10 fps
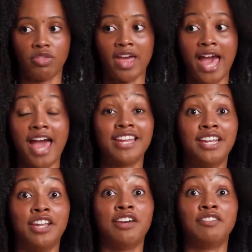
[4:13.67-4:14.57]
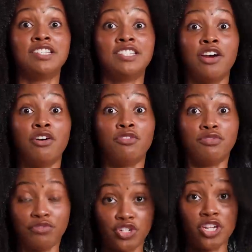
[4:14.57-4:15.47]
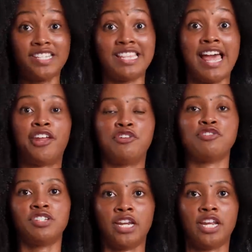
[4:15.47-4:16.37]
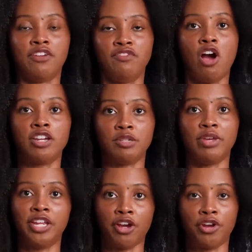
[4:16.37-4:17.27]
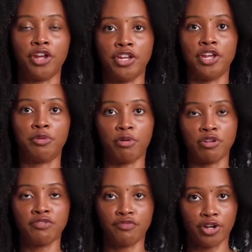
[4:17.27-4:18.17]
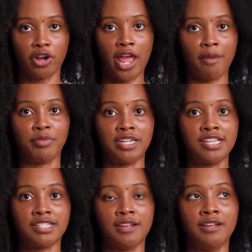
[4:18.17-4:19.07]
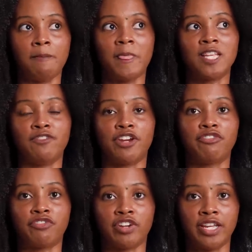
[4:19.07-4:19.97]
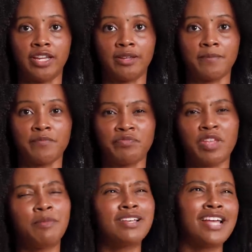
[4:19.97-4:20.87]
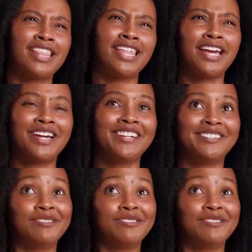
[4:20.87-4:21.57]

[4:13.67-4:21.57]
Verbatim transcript: that in and of itself, just that understanding of not depending on another person for your happiness is very freeing. Because I think